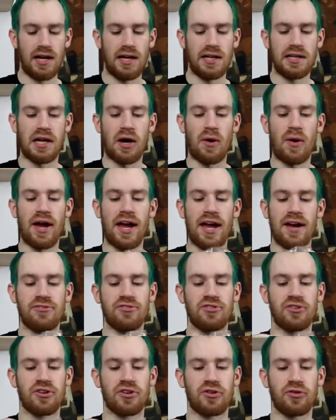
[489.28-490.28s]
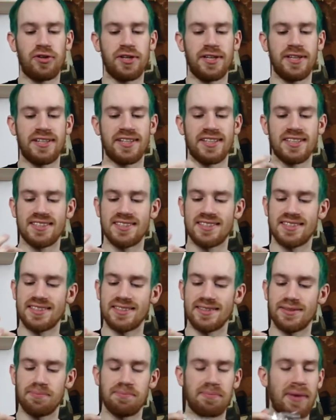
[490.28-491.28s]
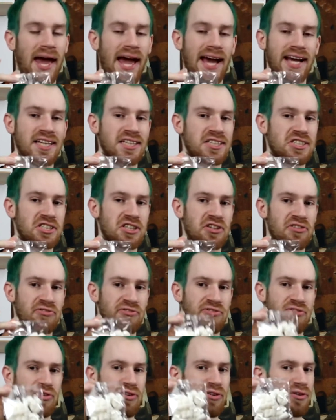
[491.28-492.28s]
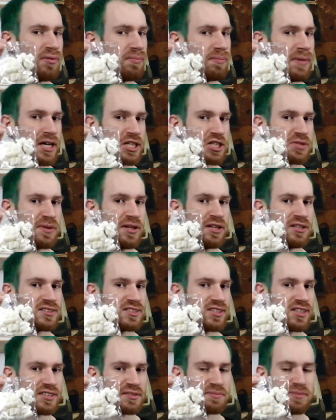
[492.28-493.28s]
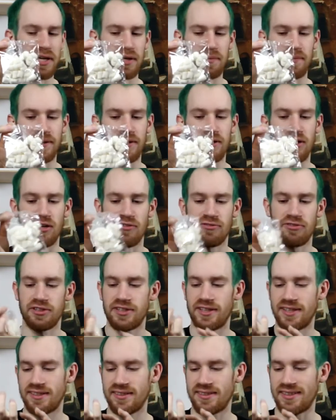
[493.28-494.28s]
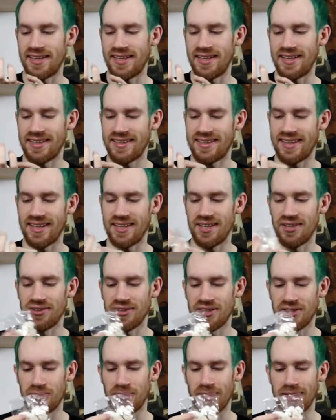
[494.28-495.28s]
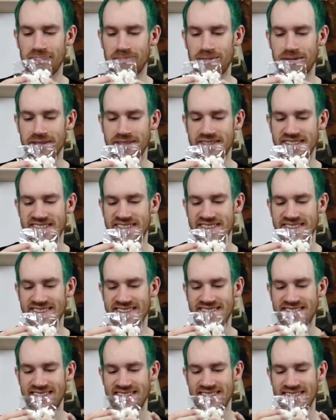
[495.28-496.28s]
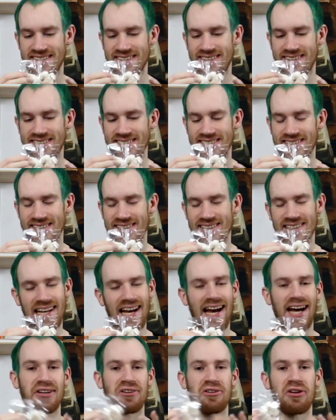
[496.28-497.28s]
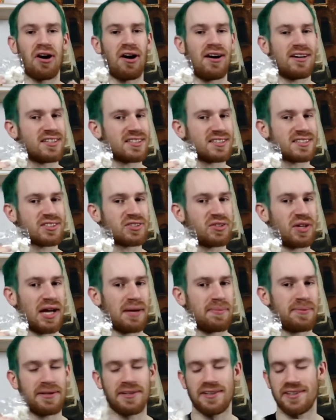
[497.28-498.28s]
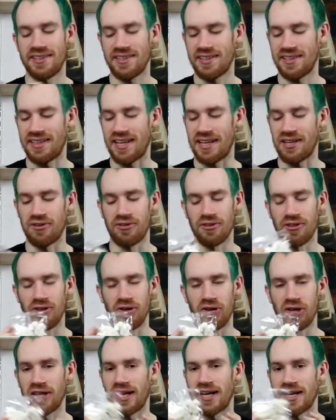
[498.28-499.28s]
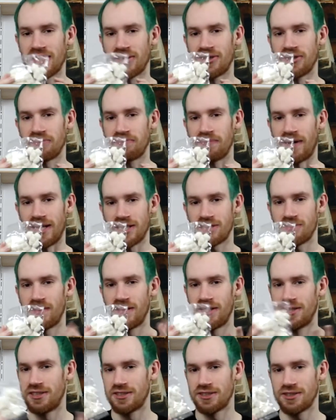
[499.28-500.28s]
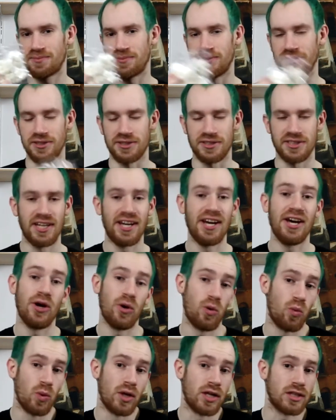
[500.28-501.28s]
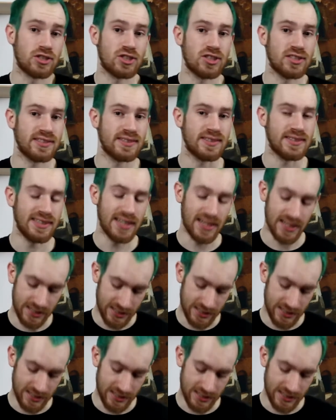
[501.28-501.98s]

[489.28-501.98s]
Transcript: Now I have to agree, this package of marshmallows doesn't make me confident. They look quite a bit... I don't know how to describe it. They don't look like good marshmallows, but we'll just see, I